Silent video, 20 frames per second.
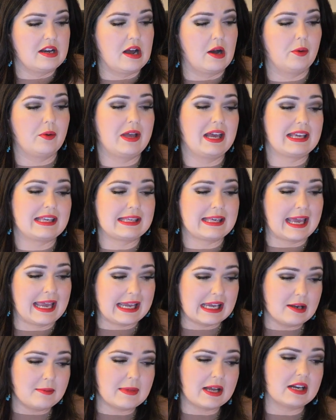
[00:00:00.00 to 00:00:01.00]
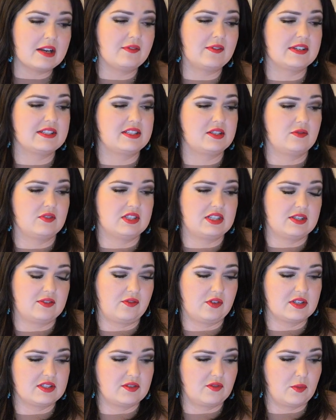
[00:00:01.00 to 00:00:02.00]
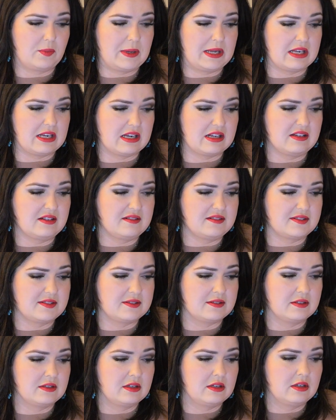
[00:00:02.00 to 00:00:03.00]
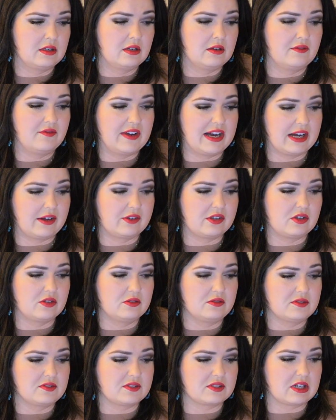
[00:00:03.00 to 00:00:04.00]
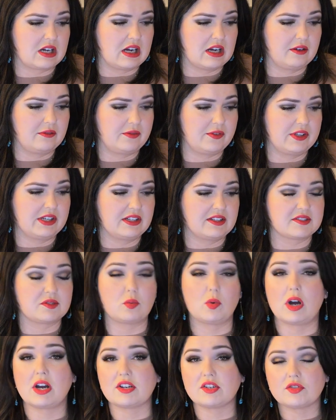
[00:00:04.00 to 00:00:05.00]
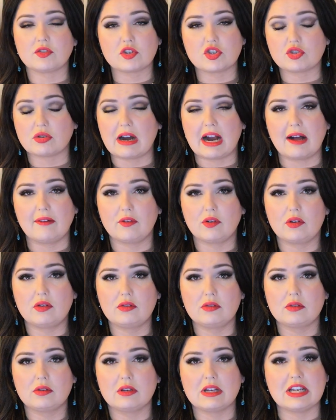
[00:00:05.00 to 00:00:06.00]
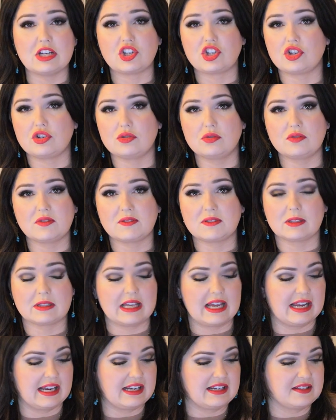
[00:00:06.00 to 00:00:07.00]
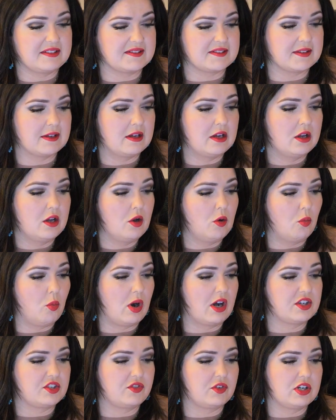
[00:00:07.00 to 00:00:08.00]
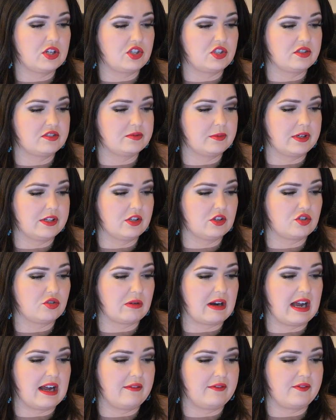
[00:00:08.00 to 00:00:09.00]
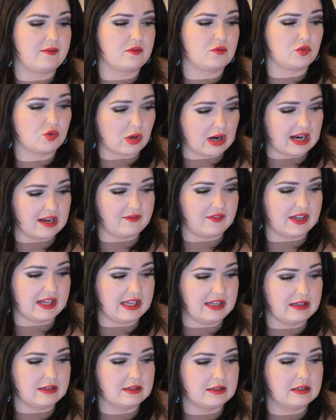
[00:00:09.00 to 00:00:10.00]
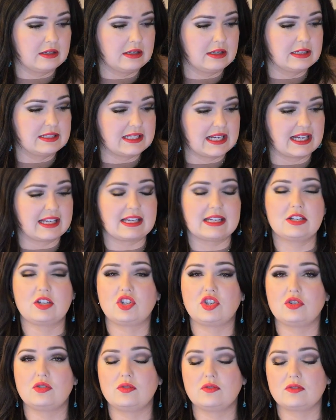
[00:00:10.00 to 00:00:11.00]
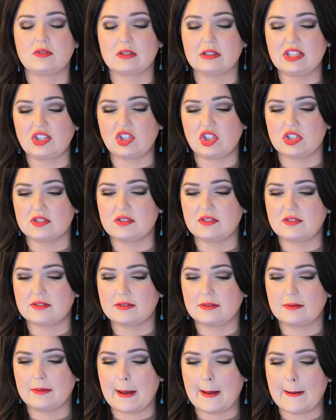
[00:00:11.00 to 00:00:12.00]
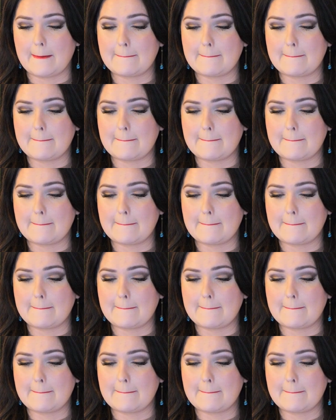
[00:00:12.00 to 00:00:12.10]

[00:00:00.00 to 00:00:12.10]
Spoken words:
Now, it can manifest as a difference of opinions, values, conflicts. Watch for travel issues, delays. Watch for issues while you're driving, tech issues, glitches.